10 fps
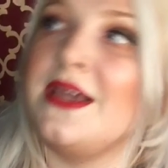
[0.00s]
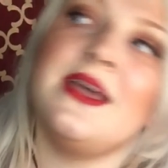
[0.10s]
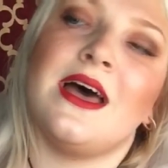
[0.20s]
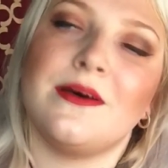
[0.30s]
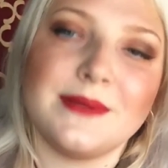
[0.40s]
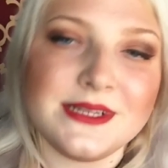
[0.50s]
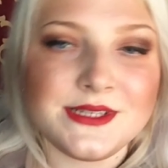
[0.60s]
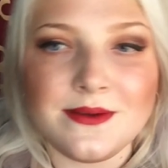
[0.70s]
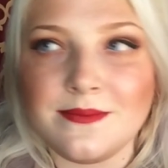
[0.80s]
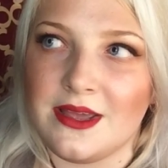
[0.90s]

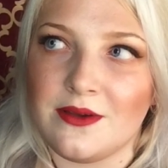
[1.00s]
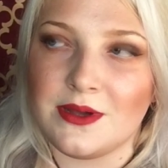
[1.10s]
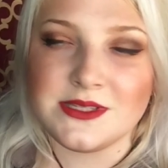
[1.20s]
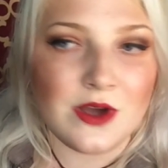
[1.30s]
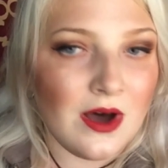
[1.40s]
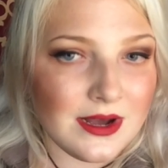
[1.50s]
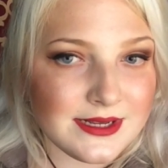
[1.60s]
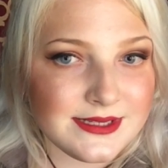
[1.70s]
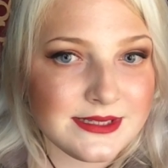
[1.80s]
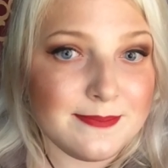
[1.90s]
Albinism, it's
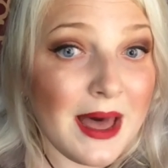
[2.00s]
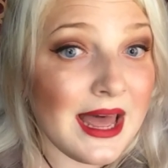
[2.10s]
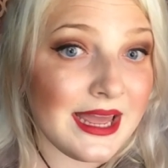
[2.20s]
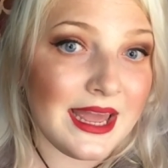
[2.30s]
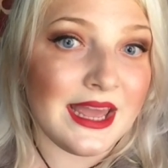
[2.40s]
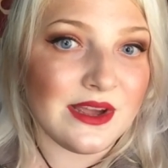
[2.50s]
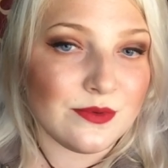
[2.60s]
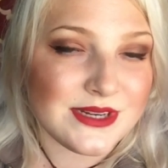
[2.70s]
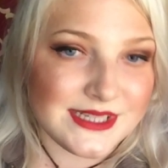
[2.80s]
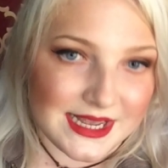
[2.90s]
caused by a
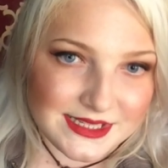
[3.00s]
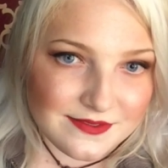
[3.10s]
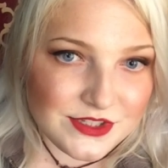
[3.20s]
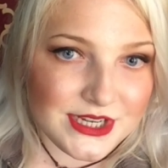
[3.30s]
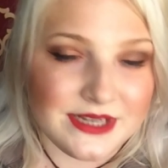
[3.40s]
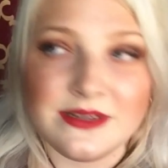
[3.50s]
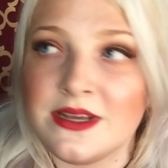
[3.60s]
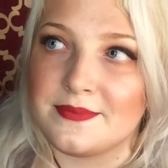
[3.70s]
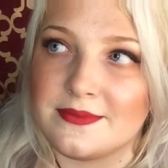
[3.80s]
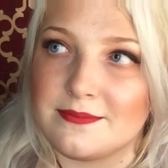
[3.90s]
recessive gene.
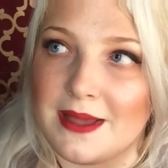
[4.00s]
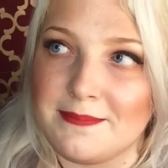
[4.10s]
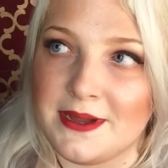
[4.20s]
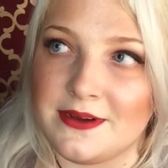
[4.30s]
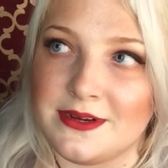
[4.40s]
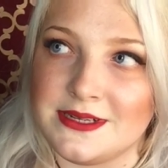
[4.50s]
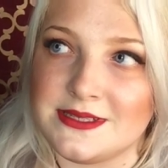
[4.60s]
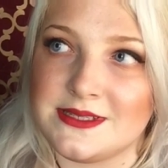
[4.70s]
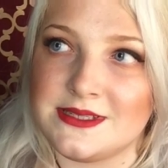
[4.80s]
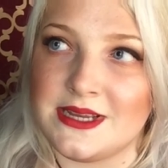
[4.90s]
My parents
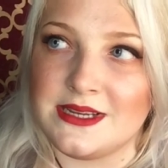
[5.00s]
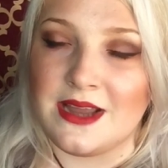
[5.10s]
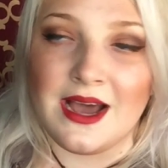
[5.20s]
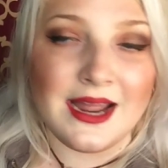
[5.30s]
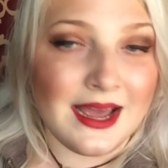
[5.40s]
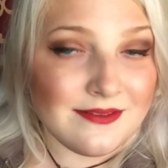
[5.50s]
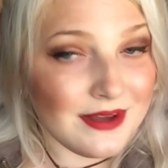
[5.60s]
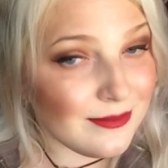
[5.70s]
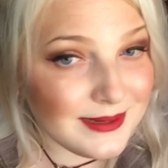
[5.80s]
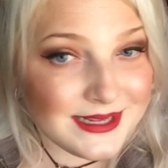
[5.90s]
did not have
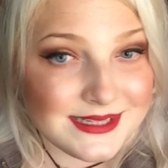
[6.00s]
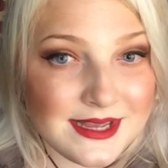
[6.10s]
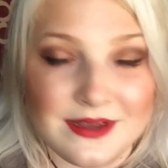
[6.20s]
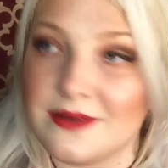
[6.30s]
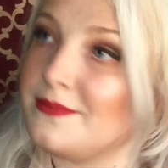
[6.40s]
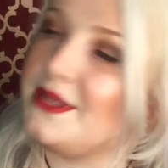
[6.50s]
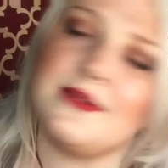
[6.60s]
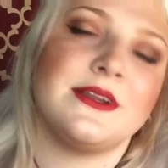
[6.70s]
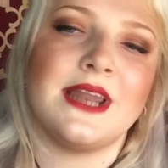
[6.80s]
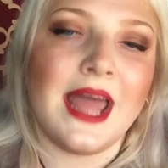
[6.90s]
albinism, neither
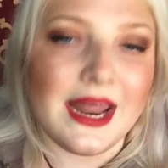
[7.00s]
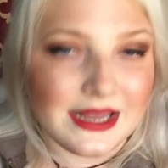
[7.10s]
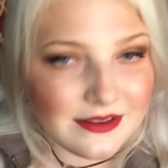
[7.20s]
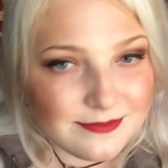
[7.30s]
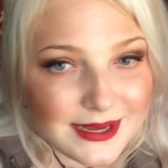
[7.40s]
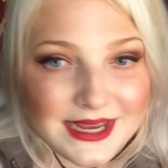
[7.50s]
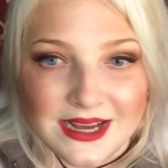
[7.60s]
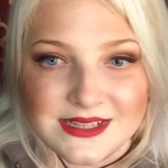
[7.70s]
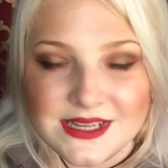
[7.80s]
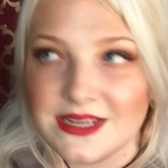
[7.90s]
did any of my
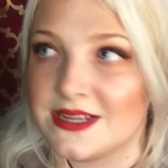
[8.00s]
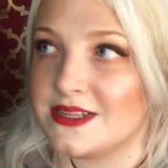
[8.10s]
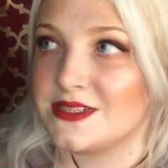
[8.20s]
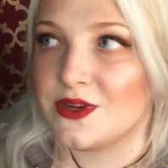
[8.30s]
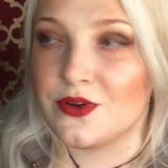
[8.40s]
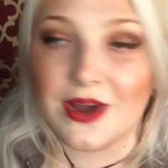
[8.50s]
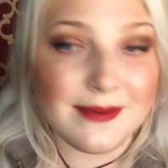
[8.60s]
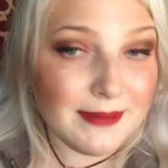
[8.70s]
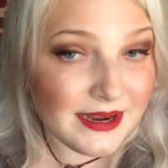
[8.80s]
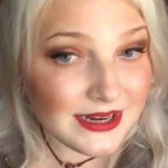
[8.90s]
cousins, no
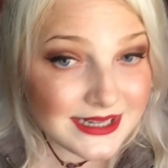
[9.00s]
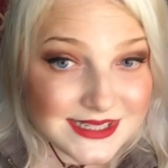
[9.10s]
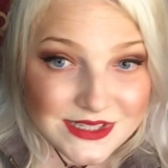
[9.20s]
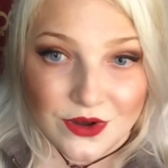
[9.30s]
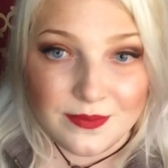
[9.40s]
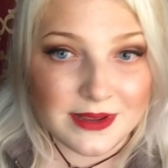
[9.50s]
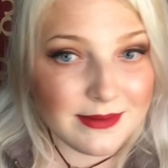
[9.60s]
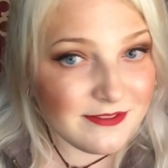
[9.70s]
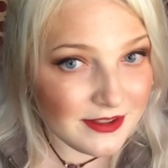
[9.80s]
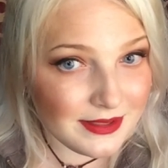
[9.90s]
grandparents, nobody in my
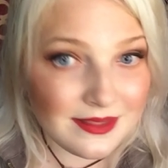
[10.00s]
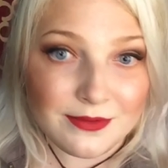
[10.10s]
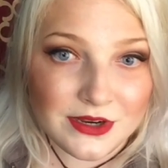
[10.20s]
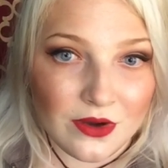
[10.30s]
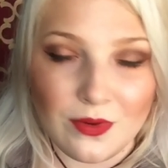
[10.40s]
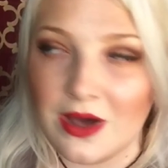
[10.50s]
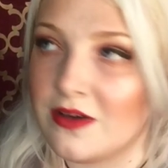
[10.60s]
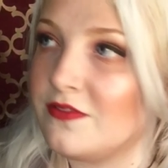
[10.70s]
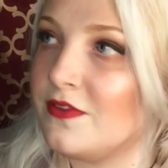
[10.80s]
family that we know of.